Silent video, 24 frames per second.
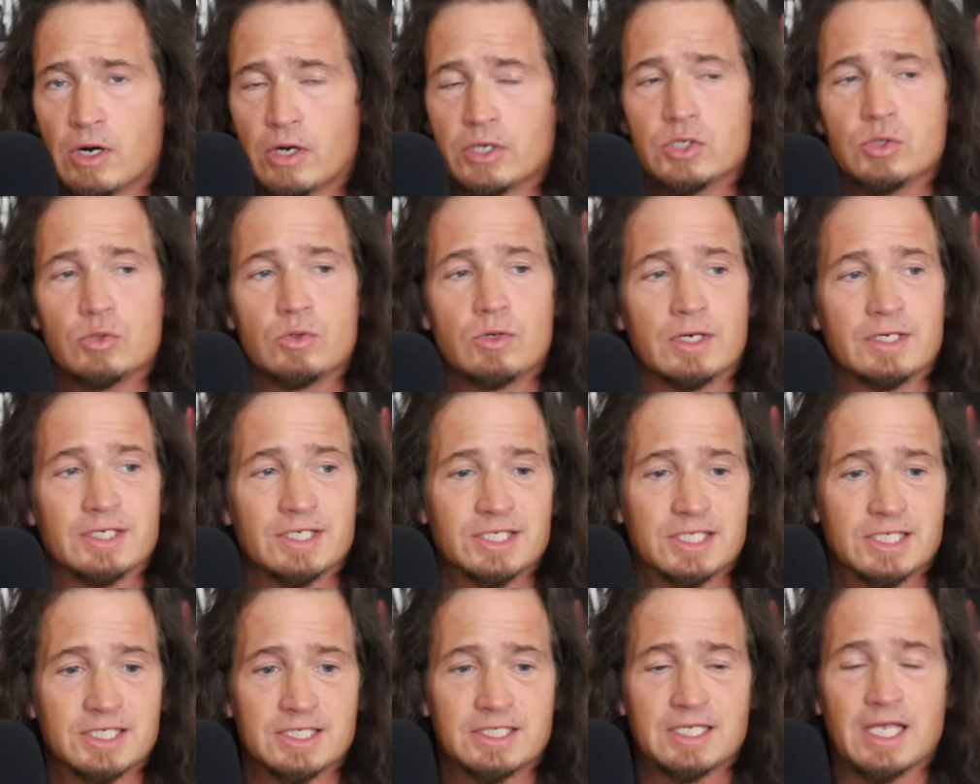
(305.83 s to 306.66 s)
Are you going to
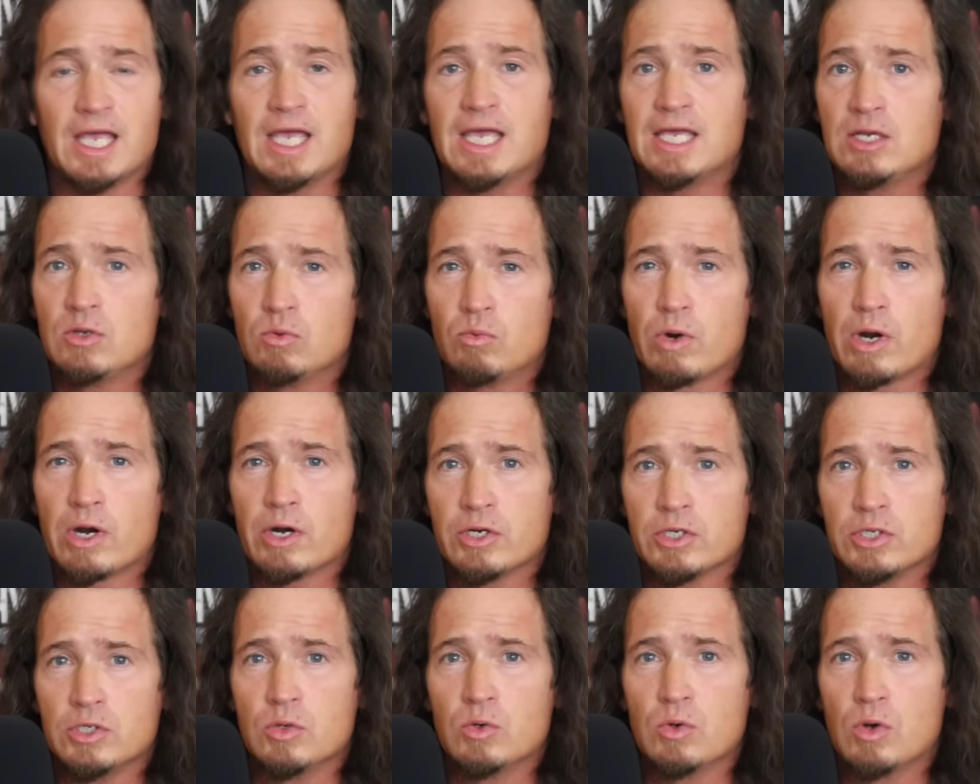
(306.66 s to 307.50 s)
stay where
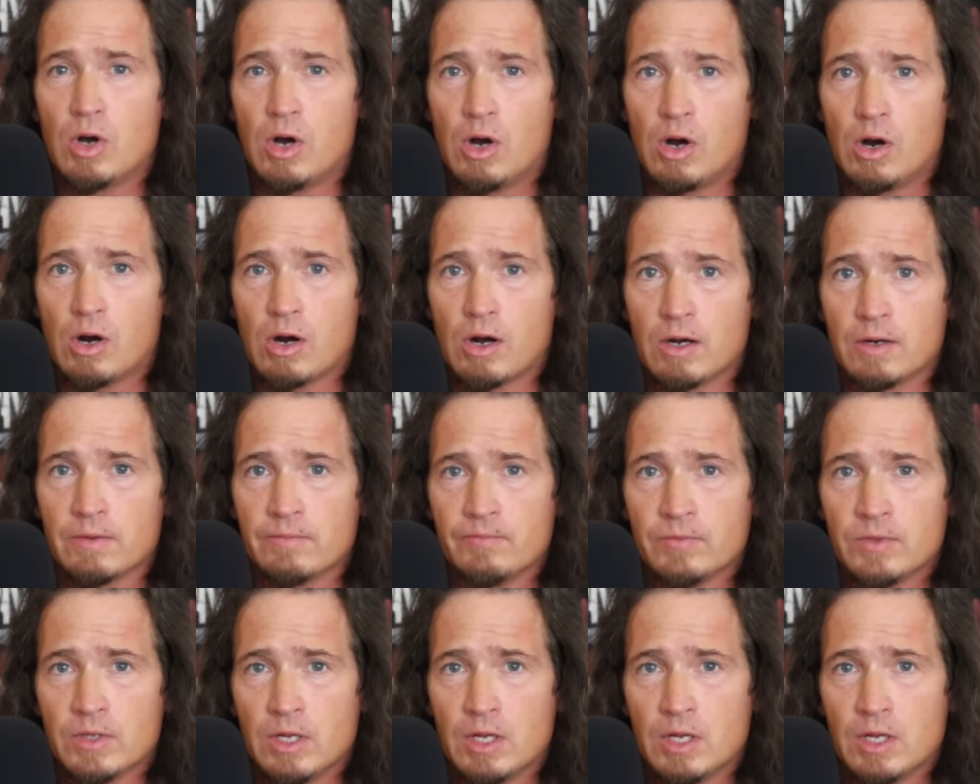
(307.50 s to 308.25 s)
you are?